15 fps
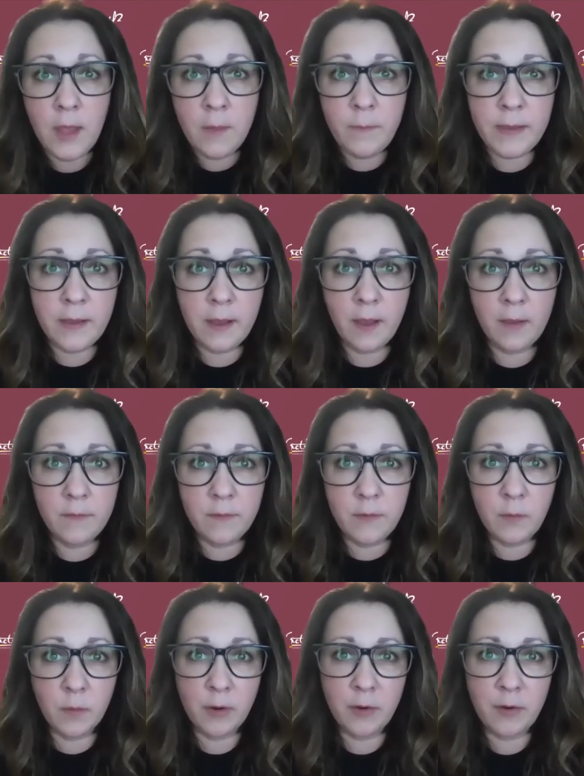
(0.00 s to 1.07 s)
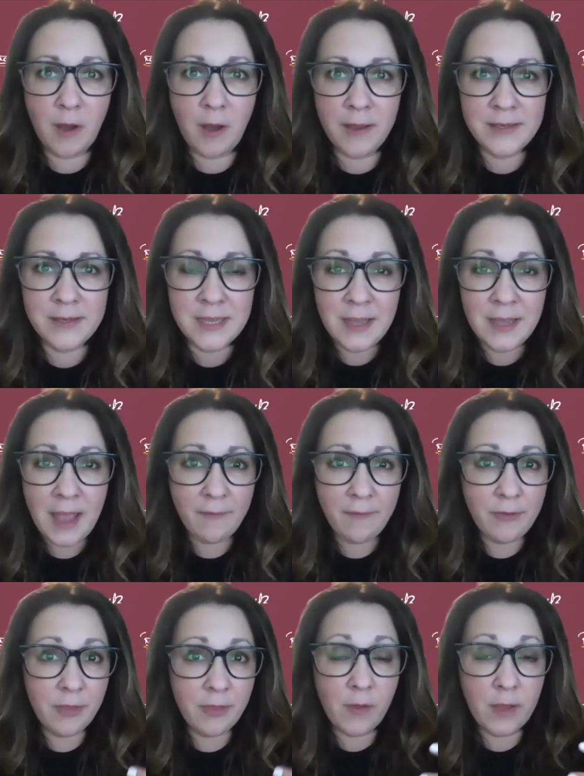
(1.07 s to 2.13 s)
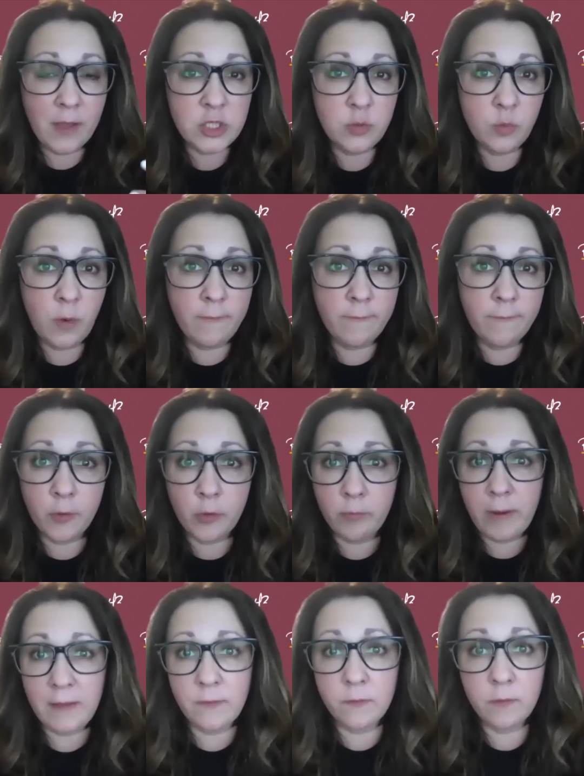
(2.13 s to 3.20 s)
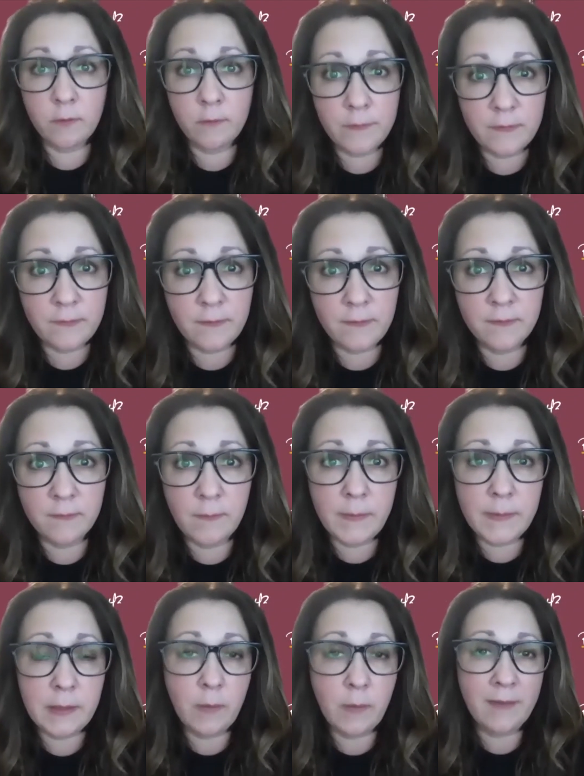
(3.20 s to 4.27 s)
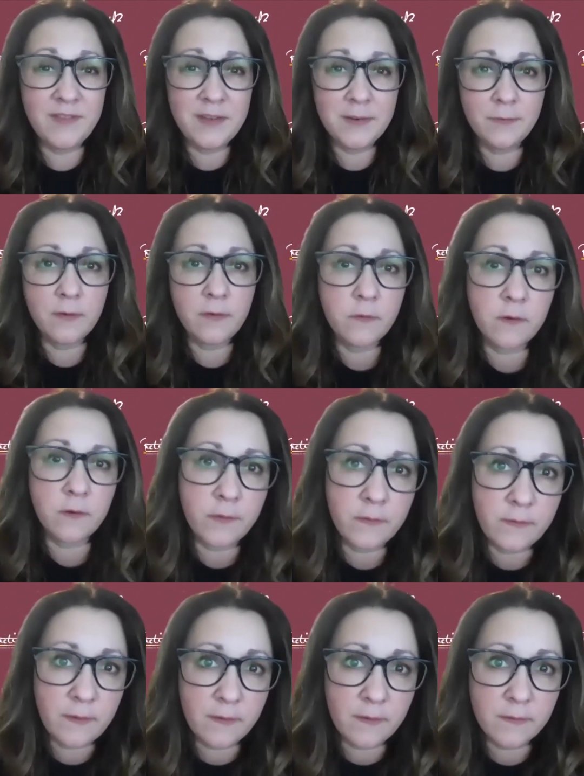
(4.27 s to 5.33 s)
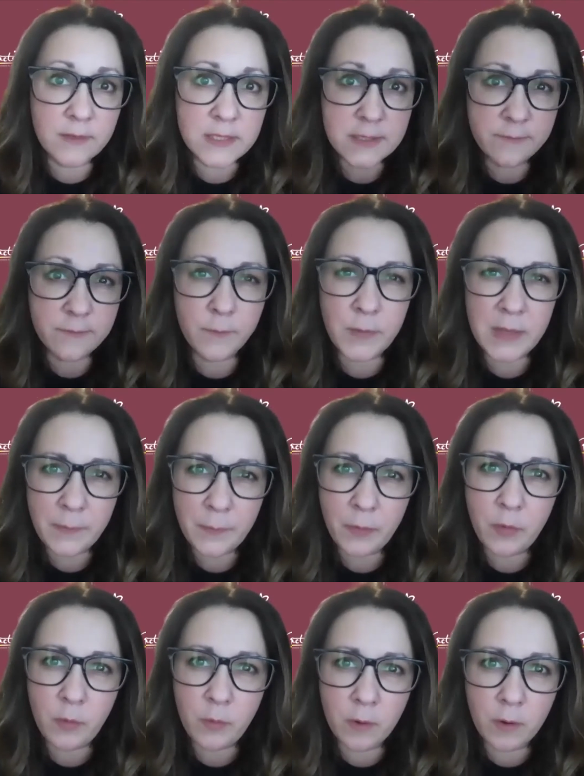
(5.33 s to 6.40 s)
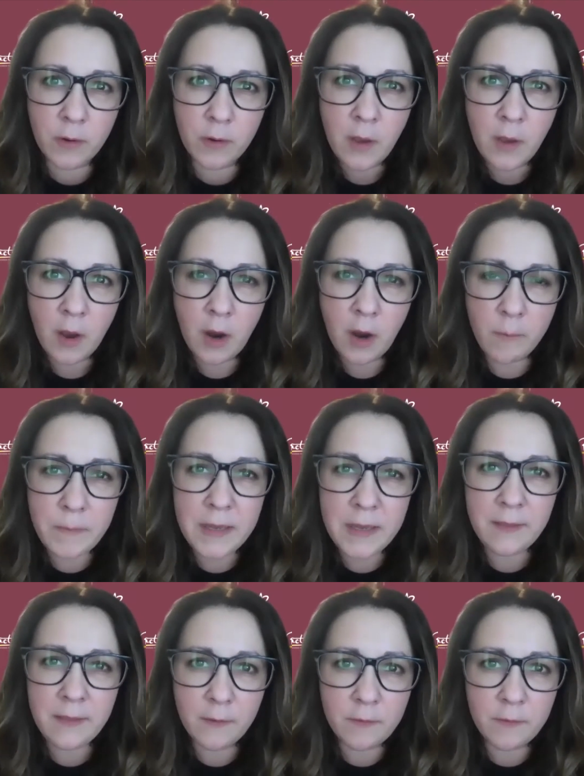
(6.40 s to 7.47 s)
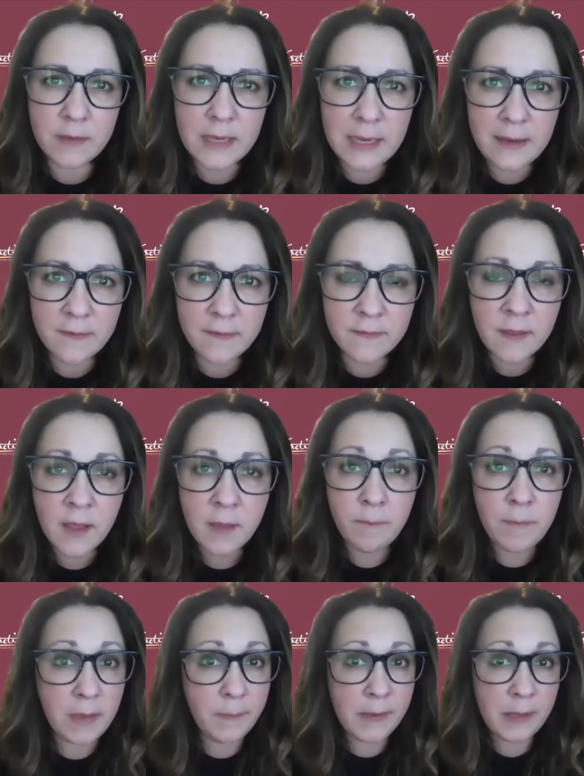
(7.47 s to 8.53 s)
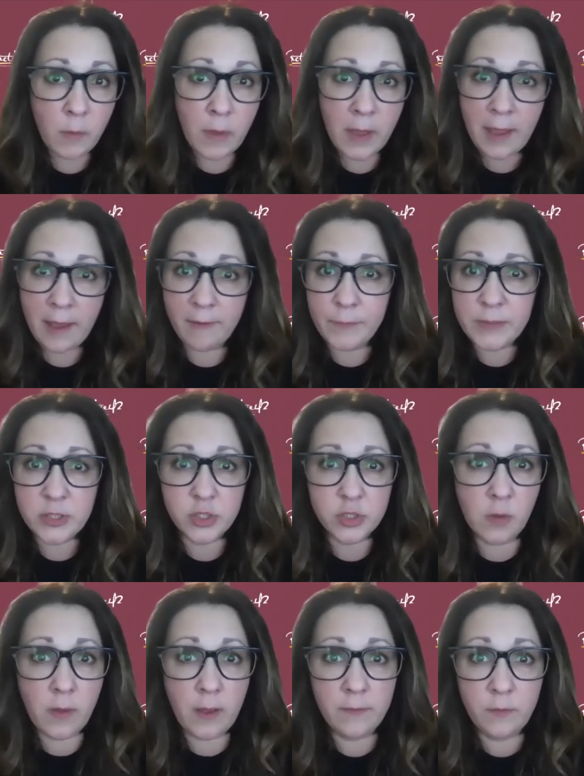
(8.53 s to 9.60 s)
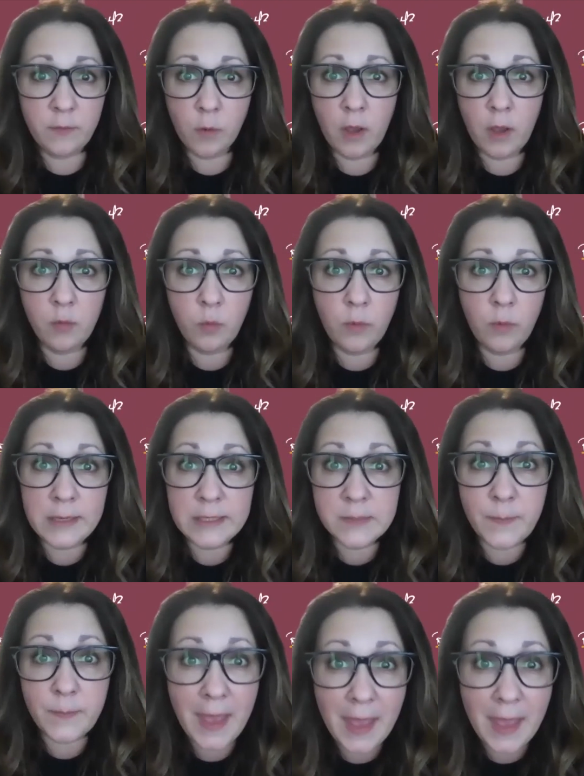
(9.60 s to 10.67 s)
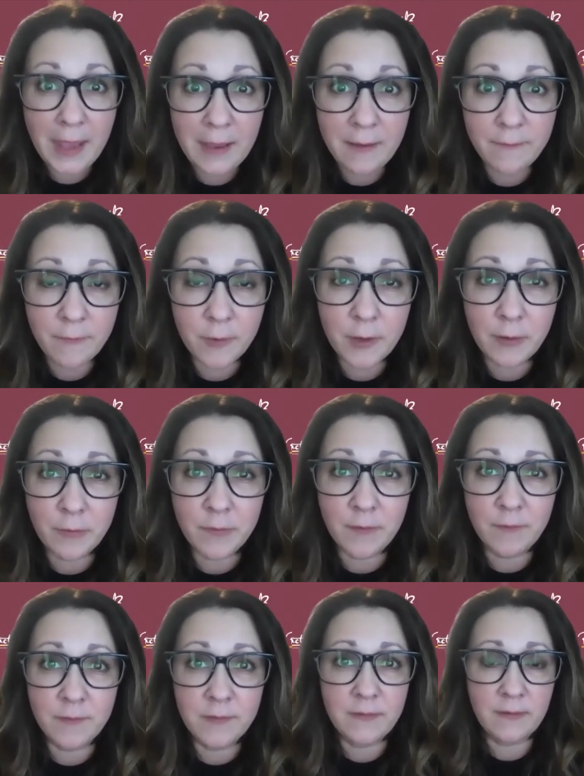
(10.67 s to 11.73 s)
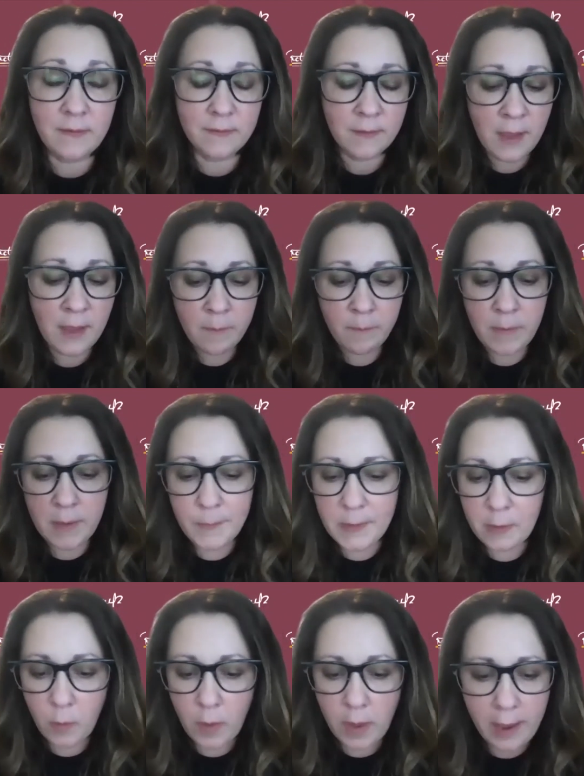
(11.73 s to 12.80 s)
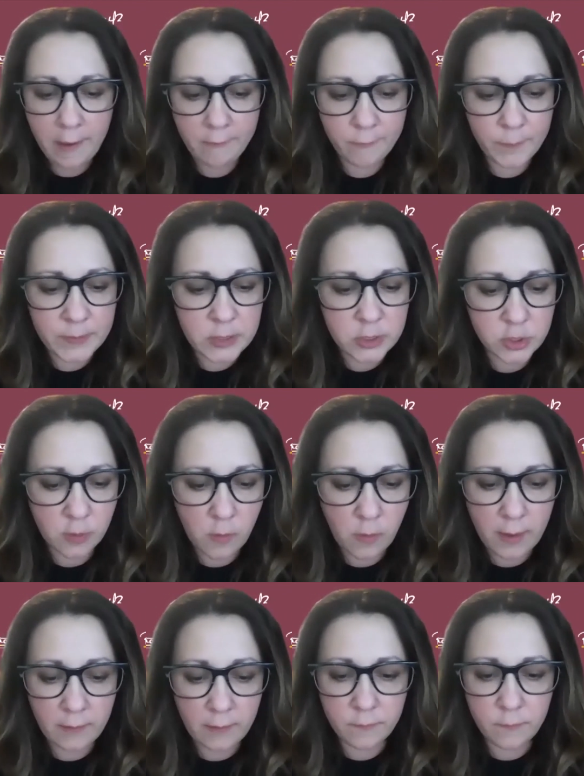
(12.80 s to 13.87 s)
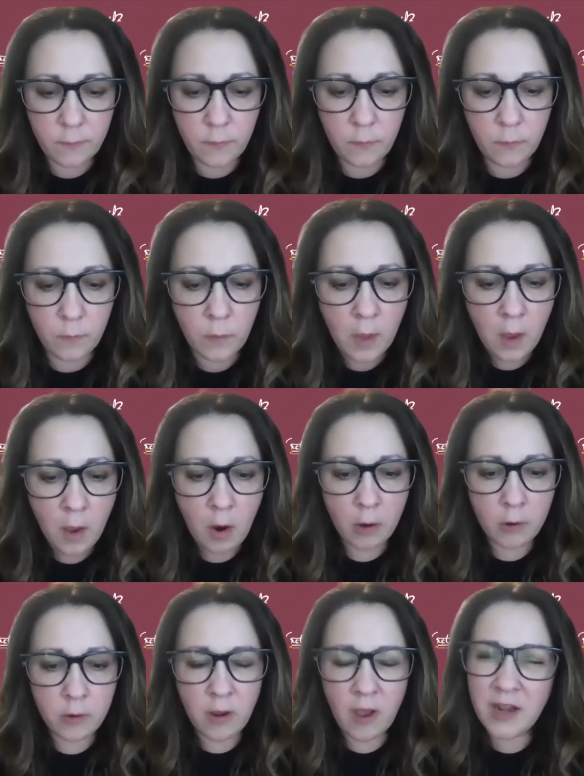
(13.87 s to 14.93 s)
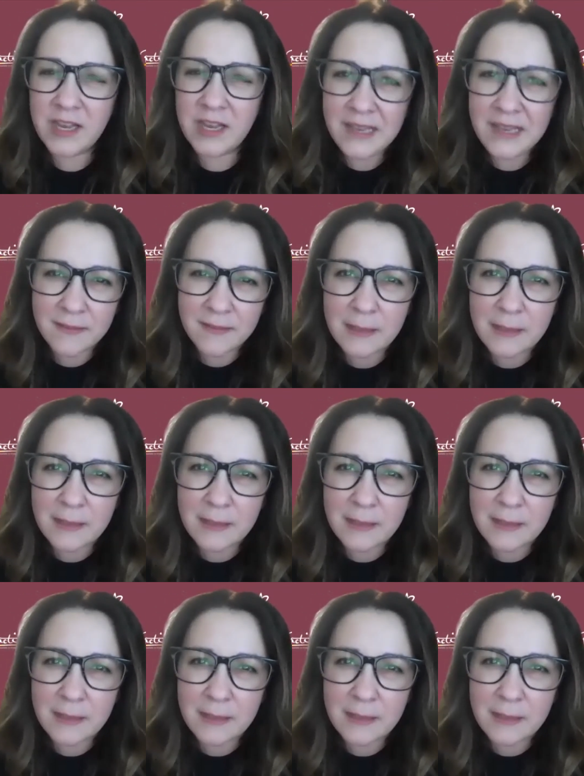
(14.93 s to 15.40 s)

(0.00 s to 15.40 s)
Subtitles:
because you are not having the clients you want for the right services. Maybe you have different services and different people who are meeting those needs. Maybe you have potential clients who are unwilling to pay for your services. Maybe you have potential clients who are not easily